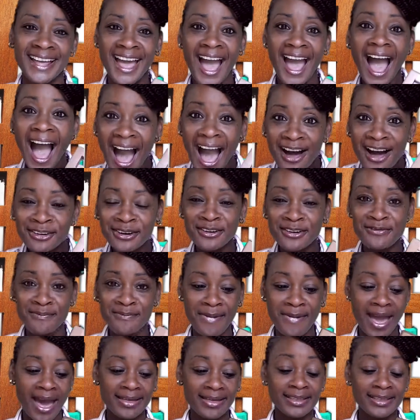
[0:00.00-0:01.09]
out of
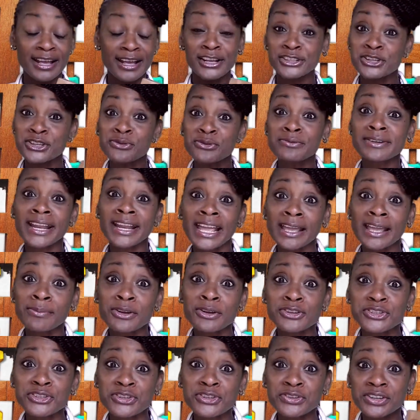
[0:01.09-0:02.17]
math. So name your
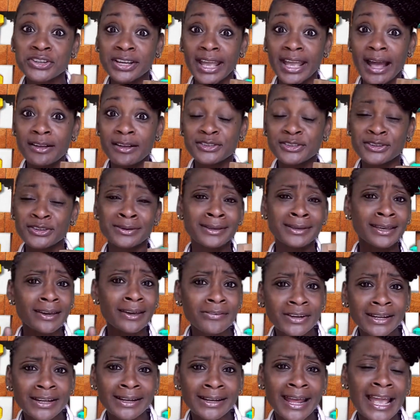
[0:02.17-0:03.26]
junior counter, give it
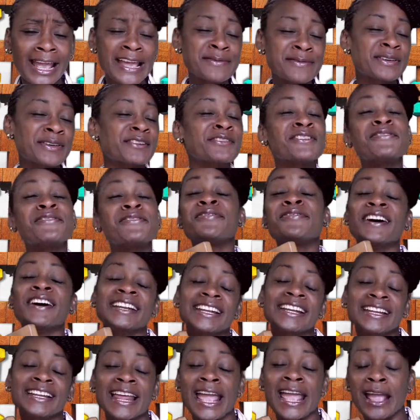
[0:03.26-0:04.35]
a name, give it a funny
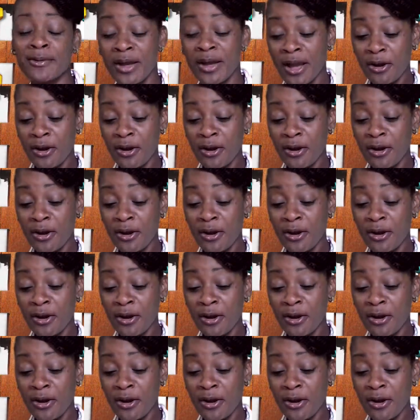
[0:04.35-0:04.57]
name.